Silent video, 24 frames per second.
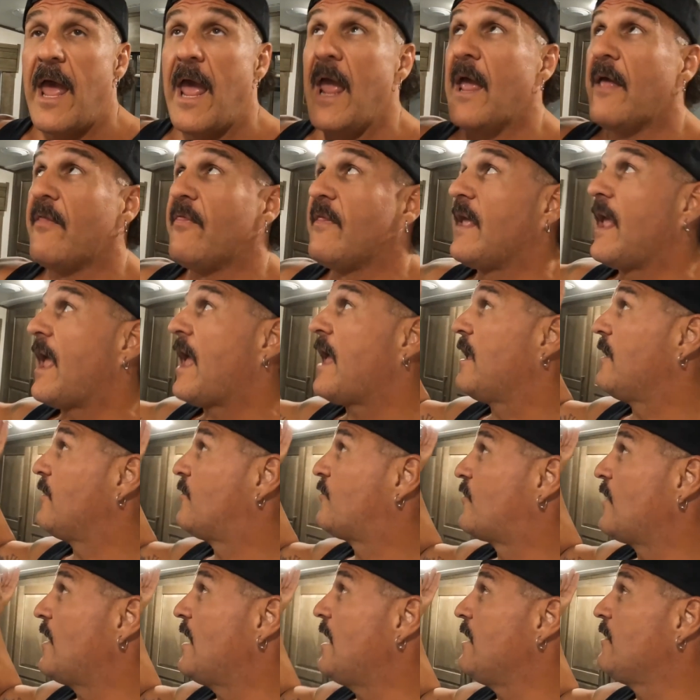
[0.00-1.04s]
And the
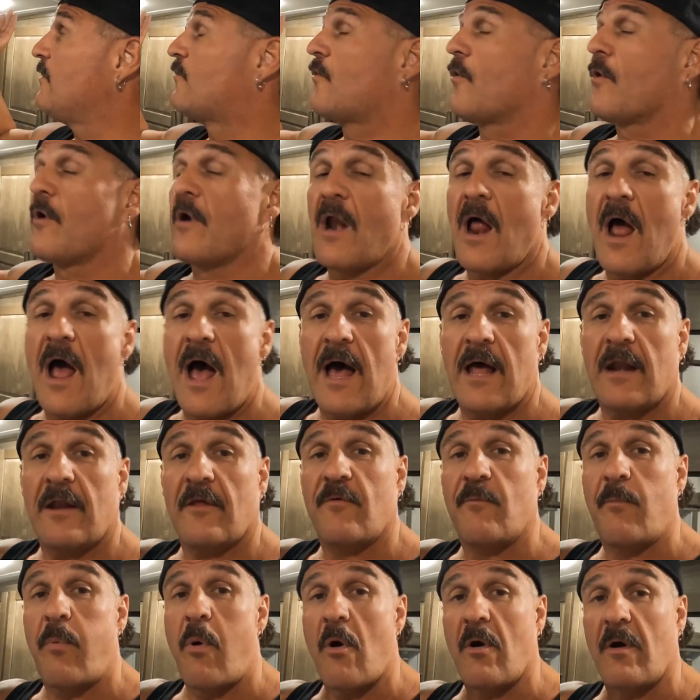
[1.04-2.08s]
ACs during the
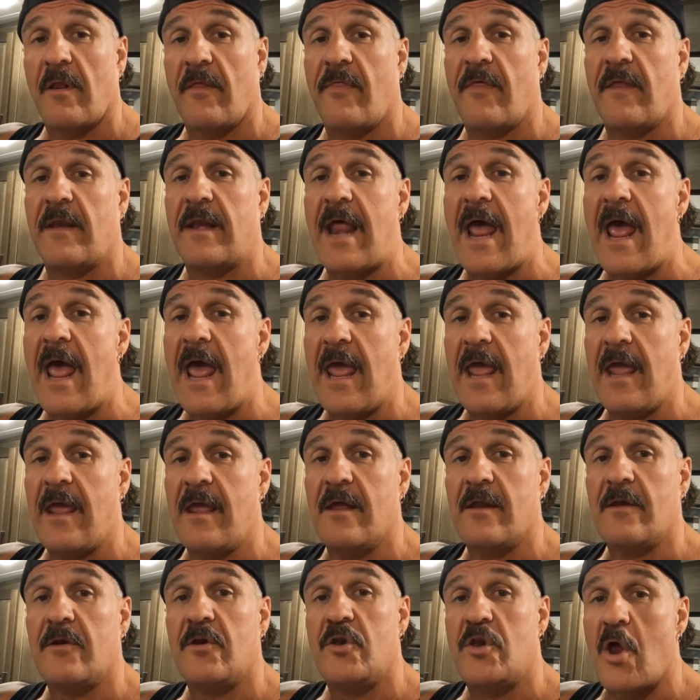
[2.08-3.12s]
hottest part of the day
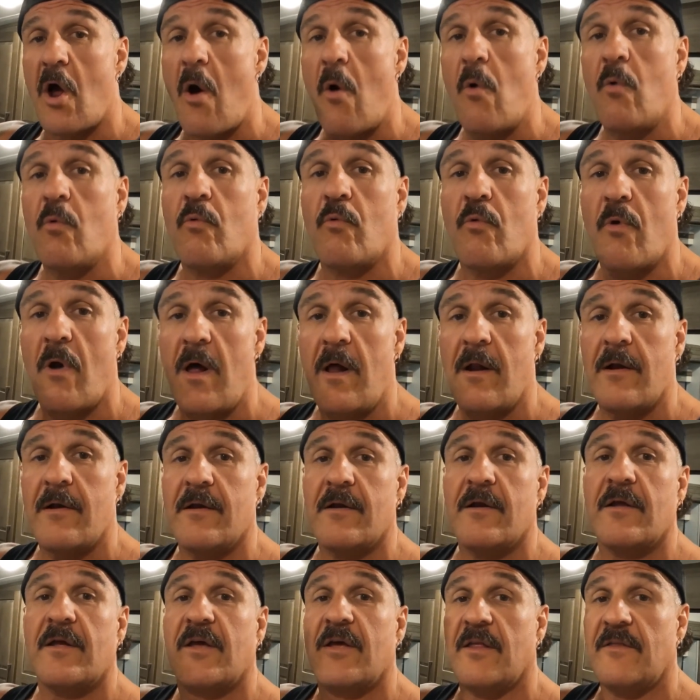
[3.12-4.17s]
don't
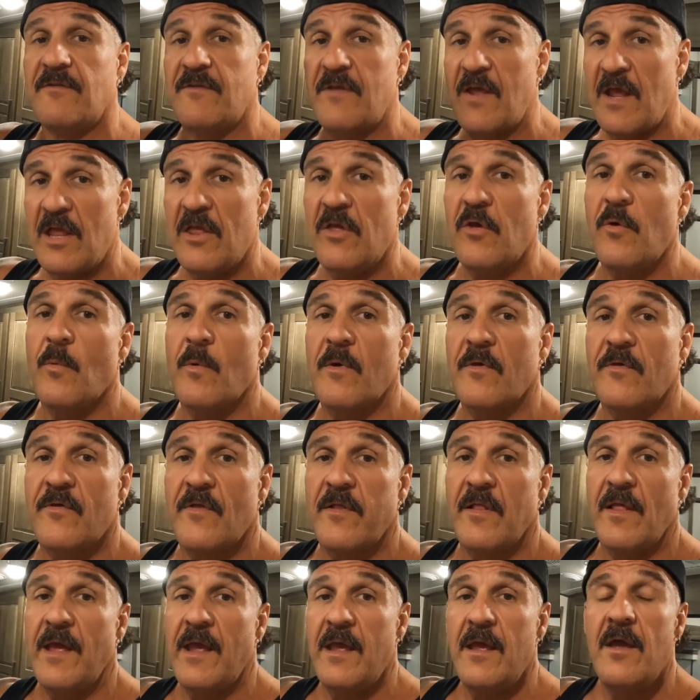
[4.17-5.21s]
run
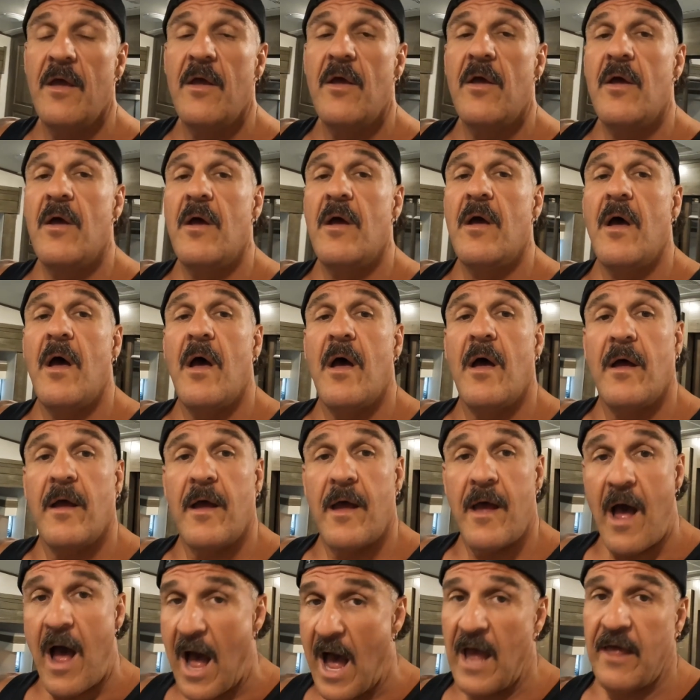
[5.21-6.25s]
continuously
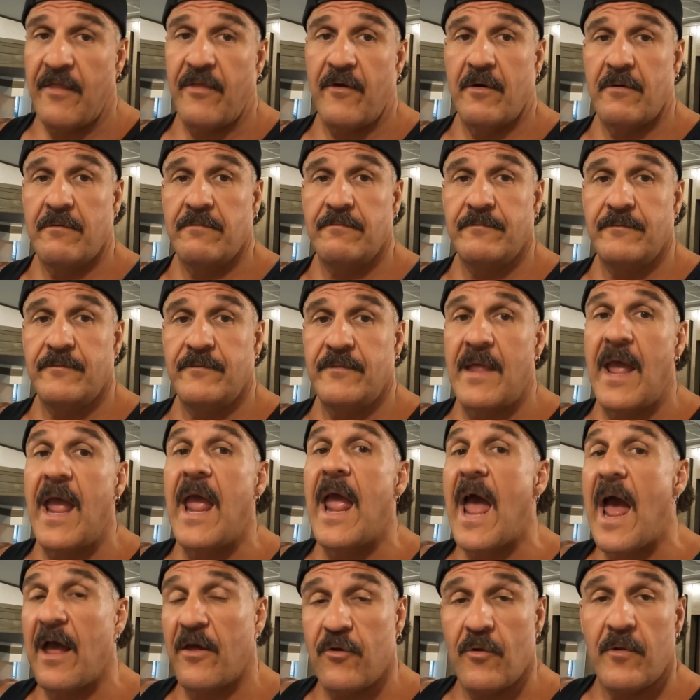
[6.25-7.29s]
either.
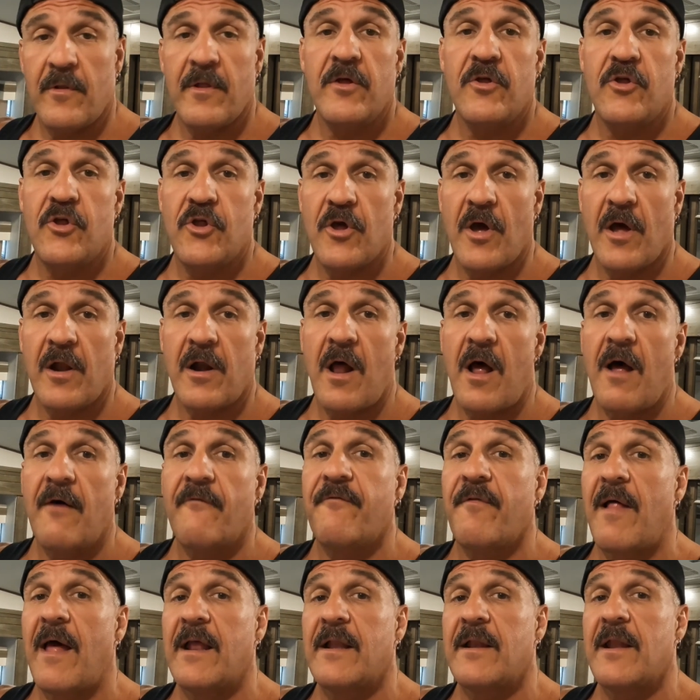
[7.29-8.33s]
They actually shut
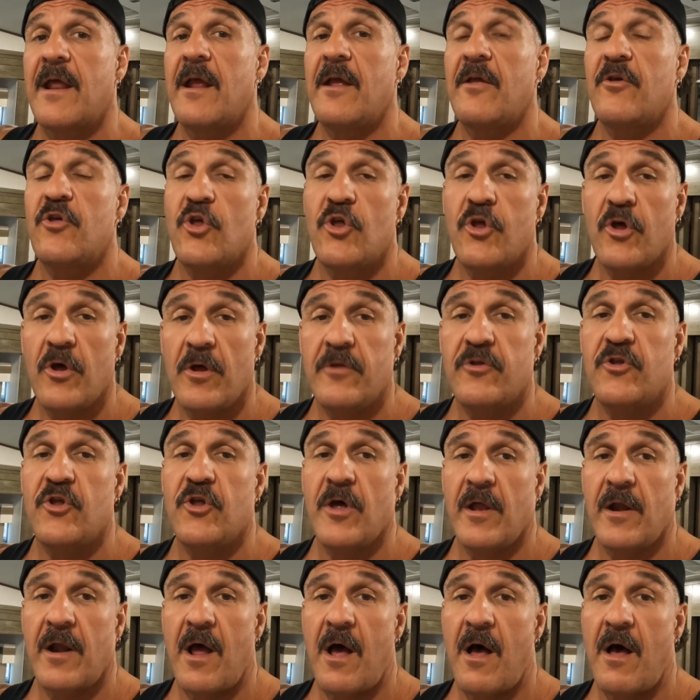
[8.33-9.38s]
off like they should
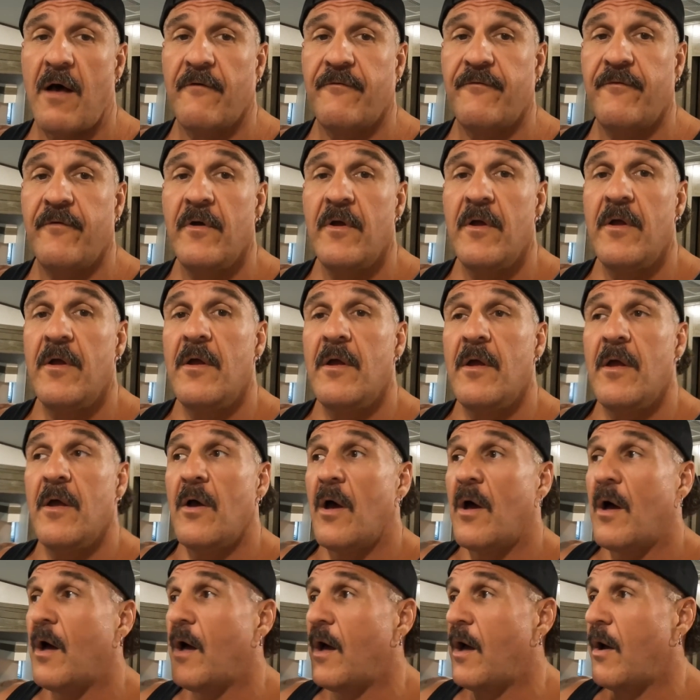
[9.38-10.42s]
shut off
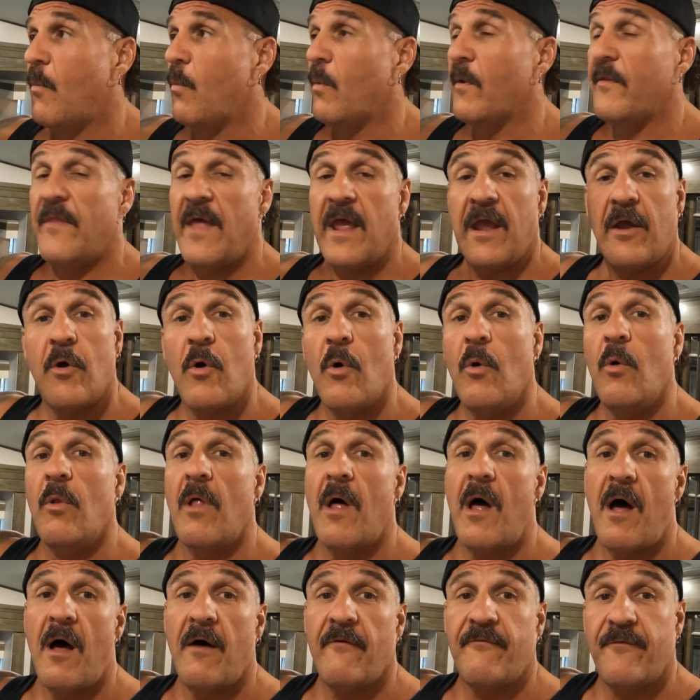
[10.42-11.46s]
when they cool
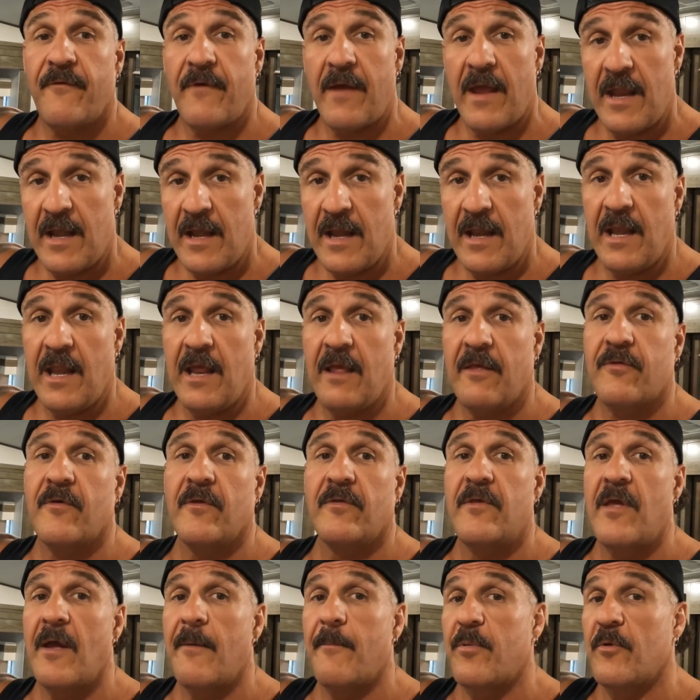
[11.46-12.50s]
off and it hits
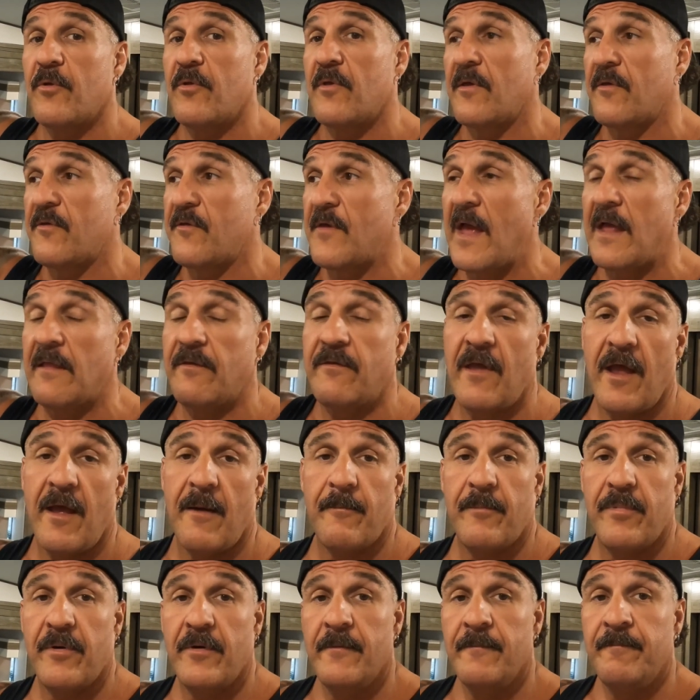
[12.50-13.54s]
the set temp.